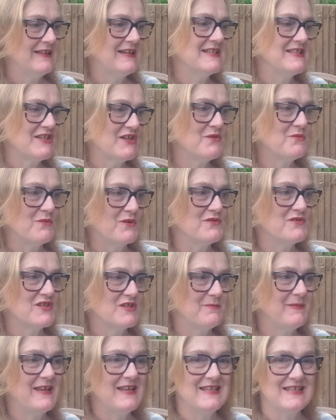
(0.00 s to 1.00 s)
I don't want
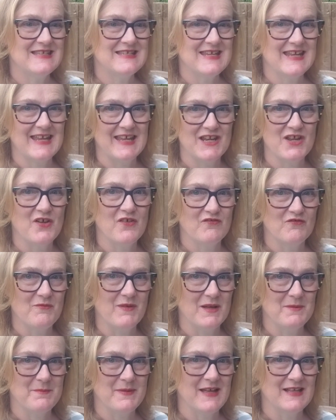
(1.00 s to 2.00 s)
to be digging over
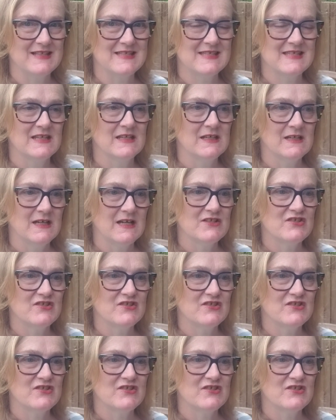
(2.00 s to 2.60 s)
my beds.